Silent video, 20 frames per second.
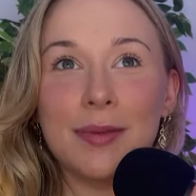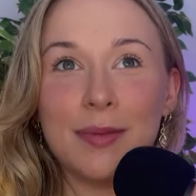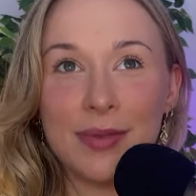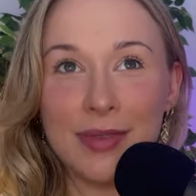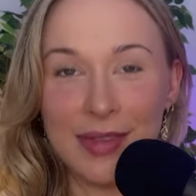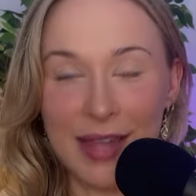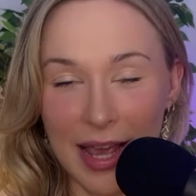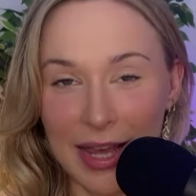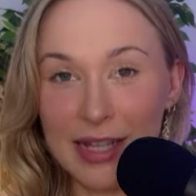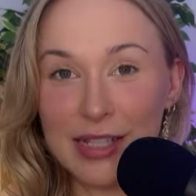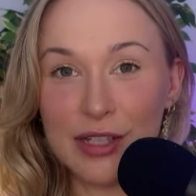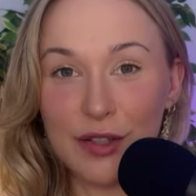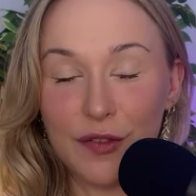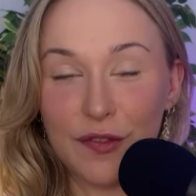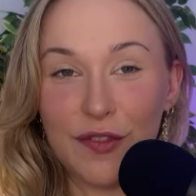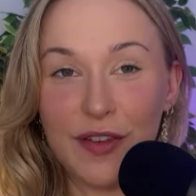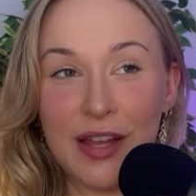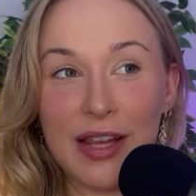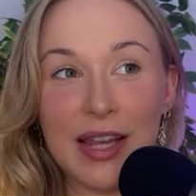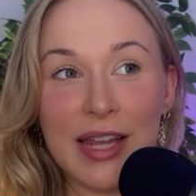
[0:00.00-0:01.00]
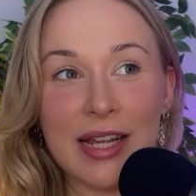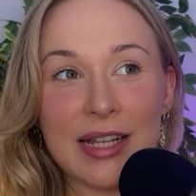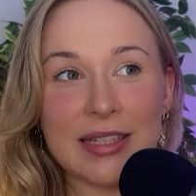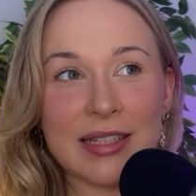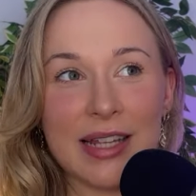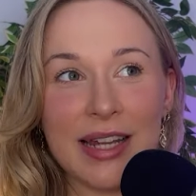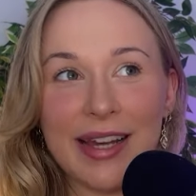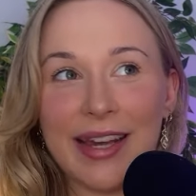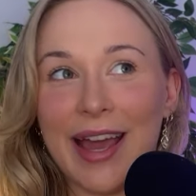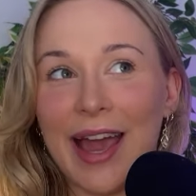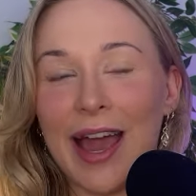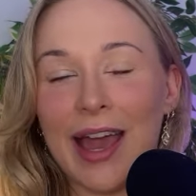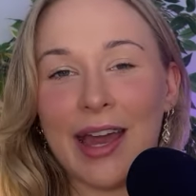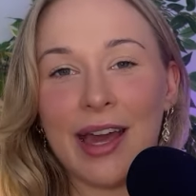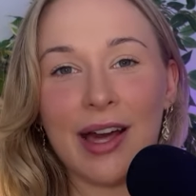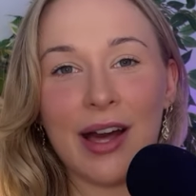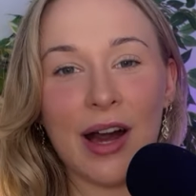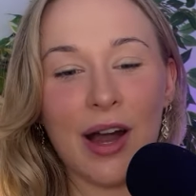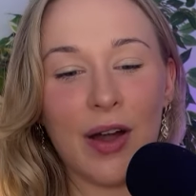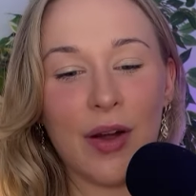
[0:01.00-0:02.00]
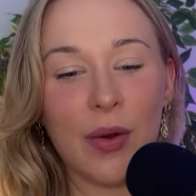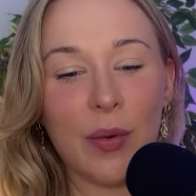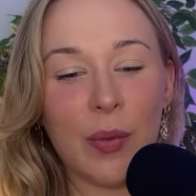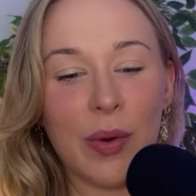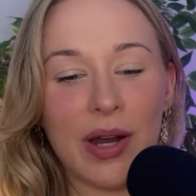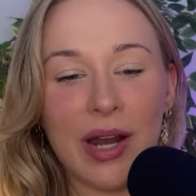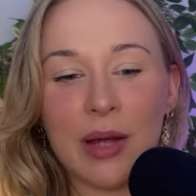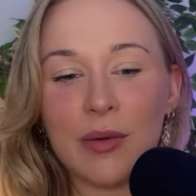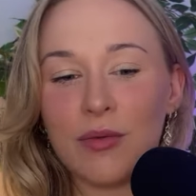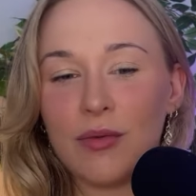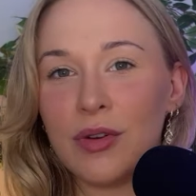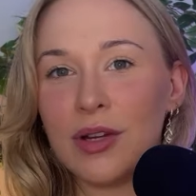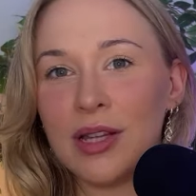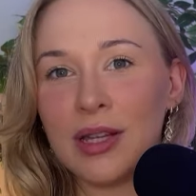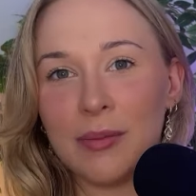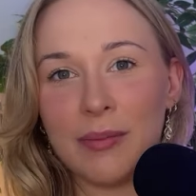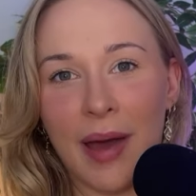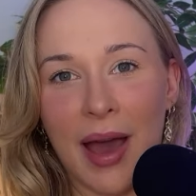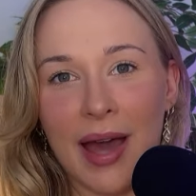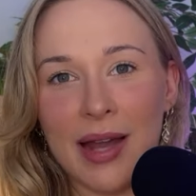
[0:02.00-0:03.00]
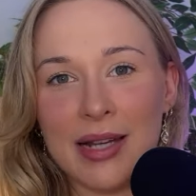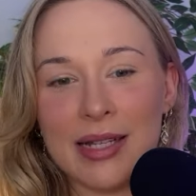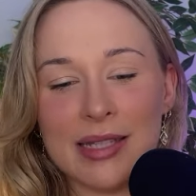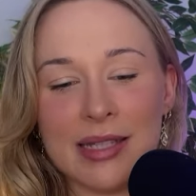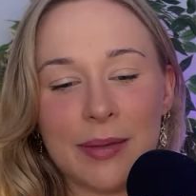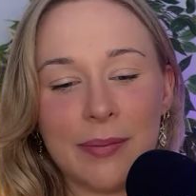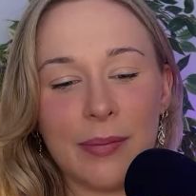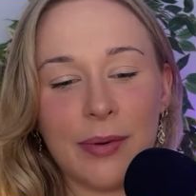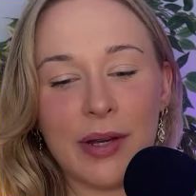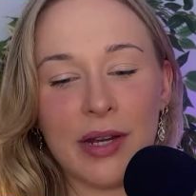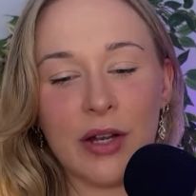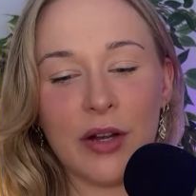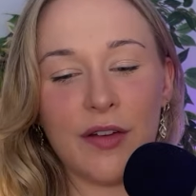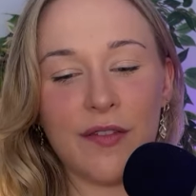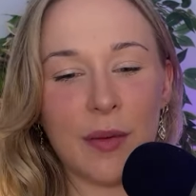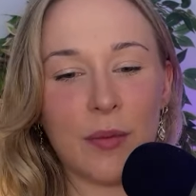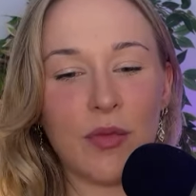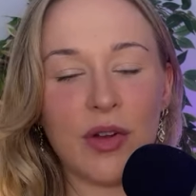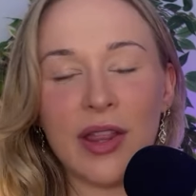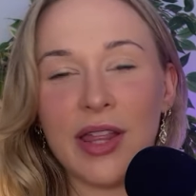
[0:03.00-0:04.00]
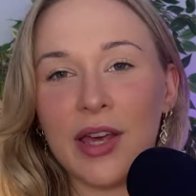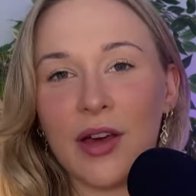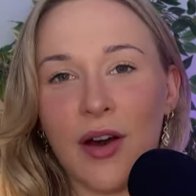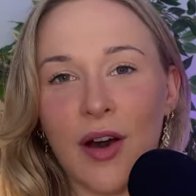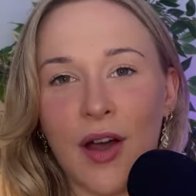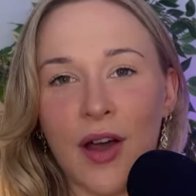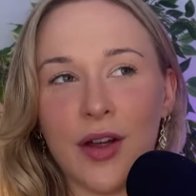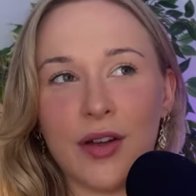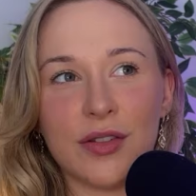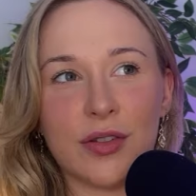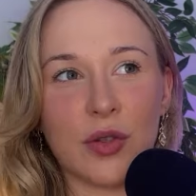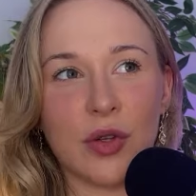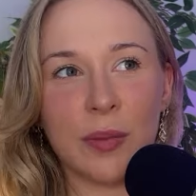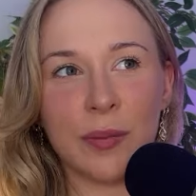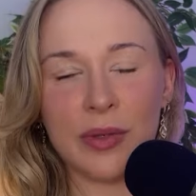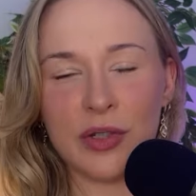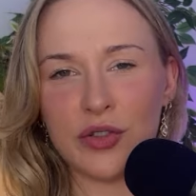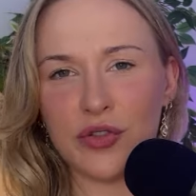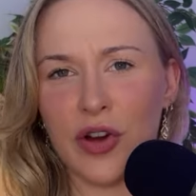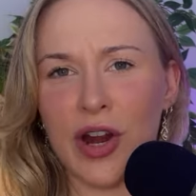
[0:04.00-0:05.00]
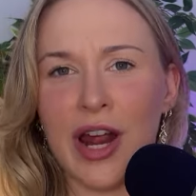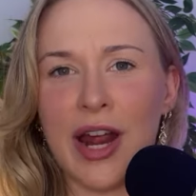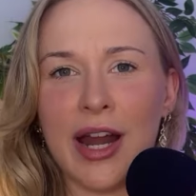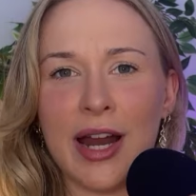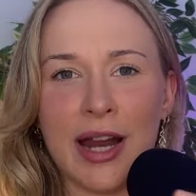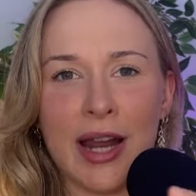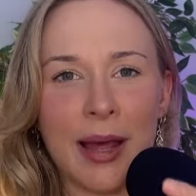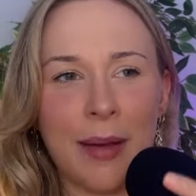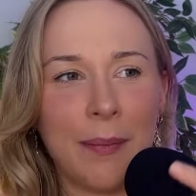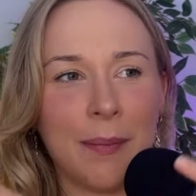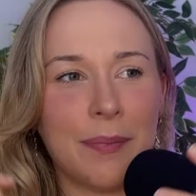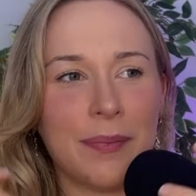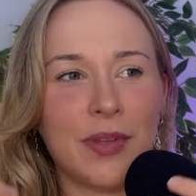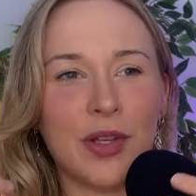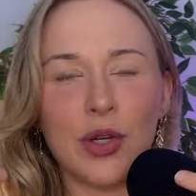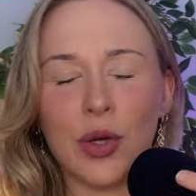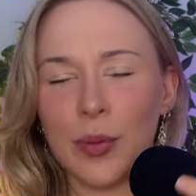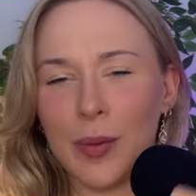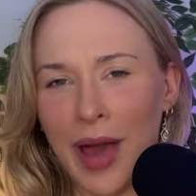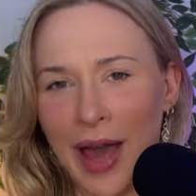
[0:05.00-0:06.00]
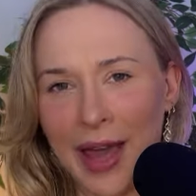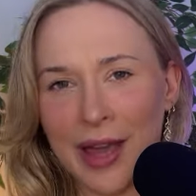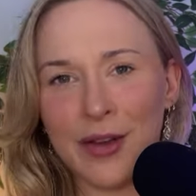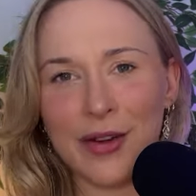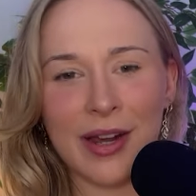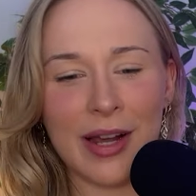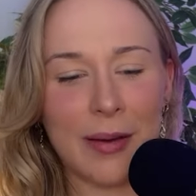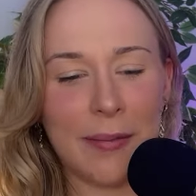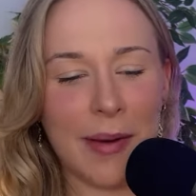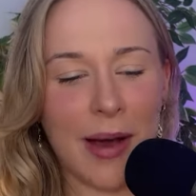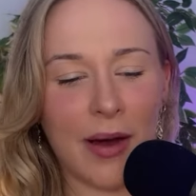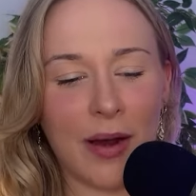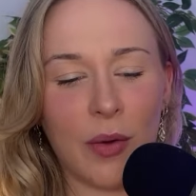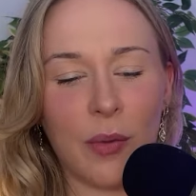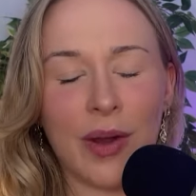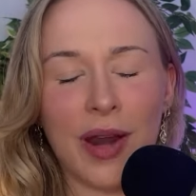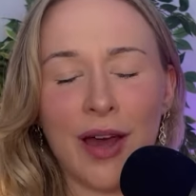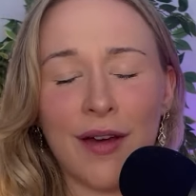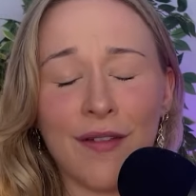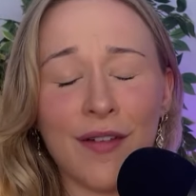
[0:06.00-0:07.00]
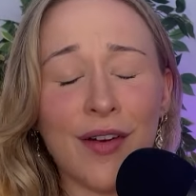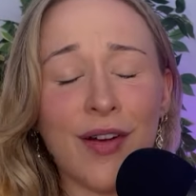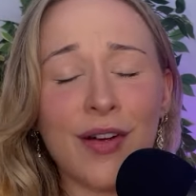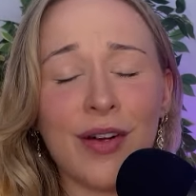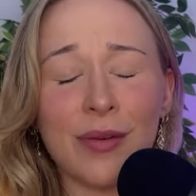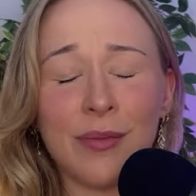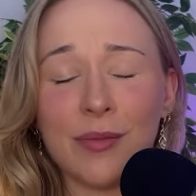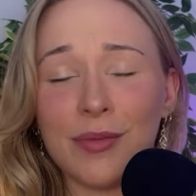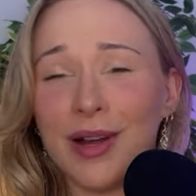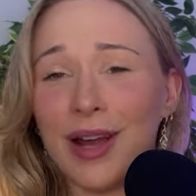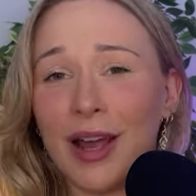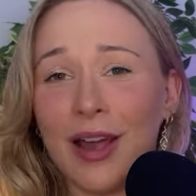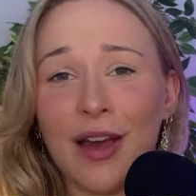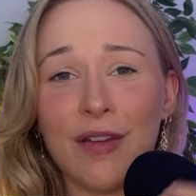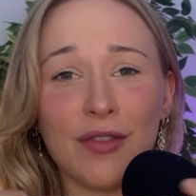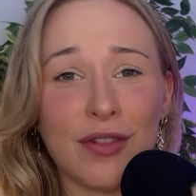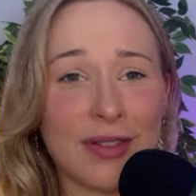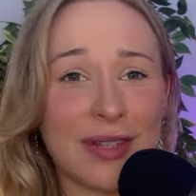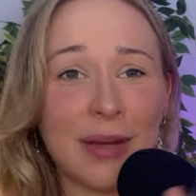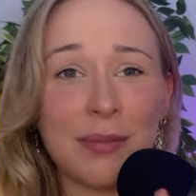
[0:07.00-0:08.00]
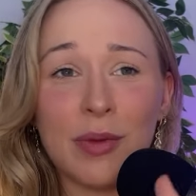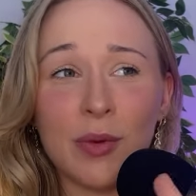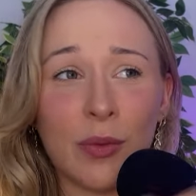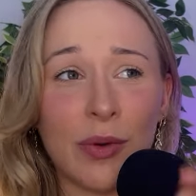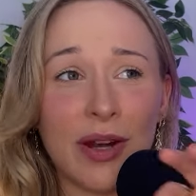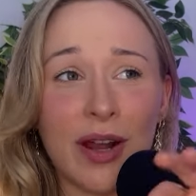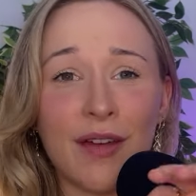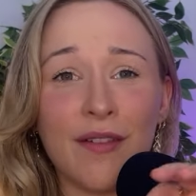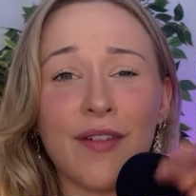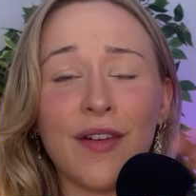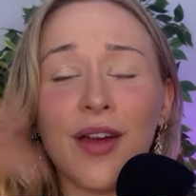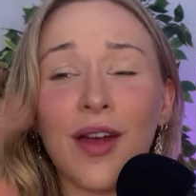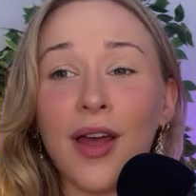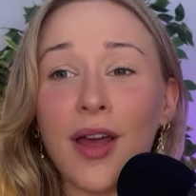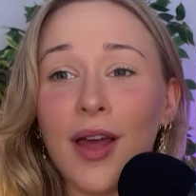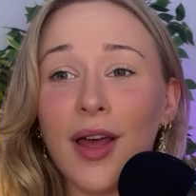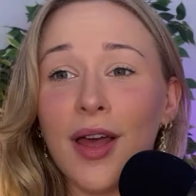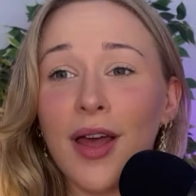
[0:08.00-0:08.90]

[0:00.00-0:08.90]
Negative feelings like anger, when I'm really mad at somebody, or if I'm really hurt or I'm betrayed and I'm, you know, angry about it, whatever, I have resentment, whatever.